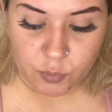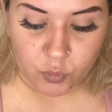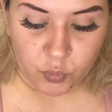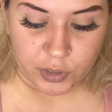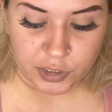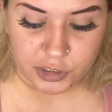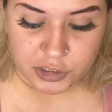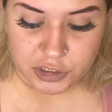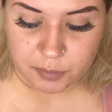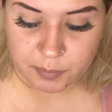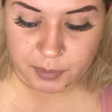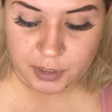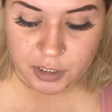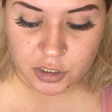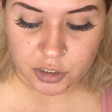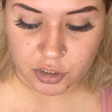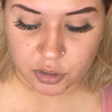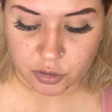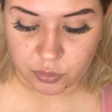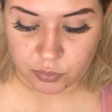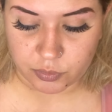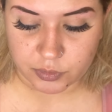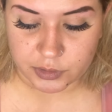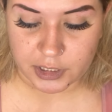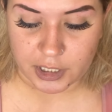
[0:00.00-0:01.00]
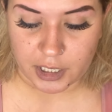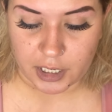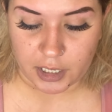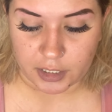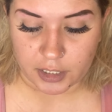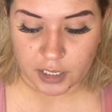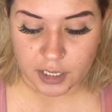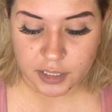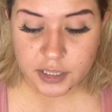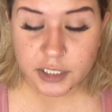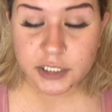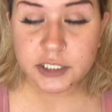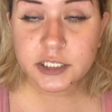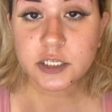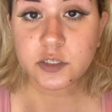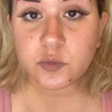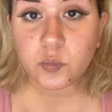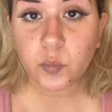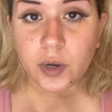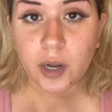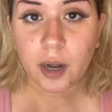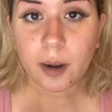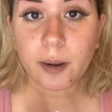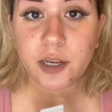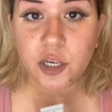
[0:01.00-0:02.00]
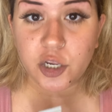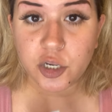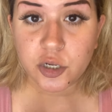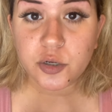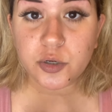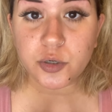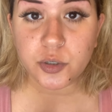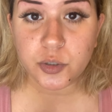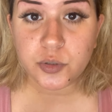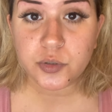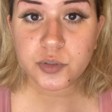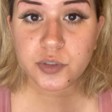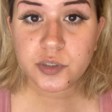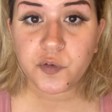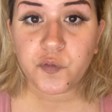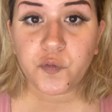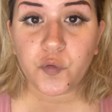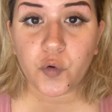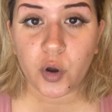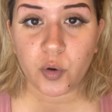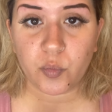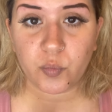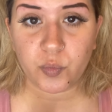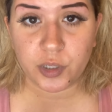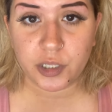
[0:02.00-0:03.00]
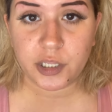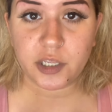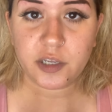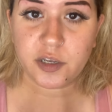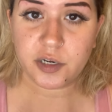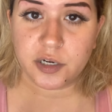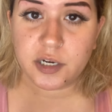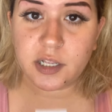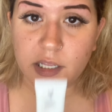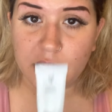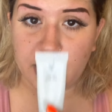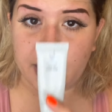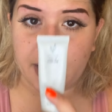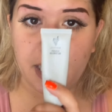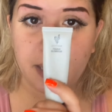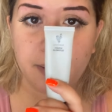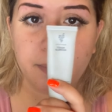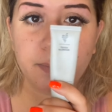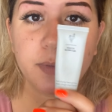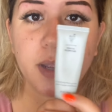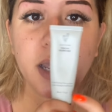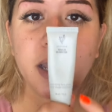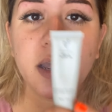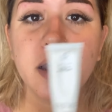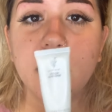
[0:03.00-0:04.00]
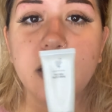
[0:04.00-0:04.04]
going to be using, and this is what I use for a really good glam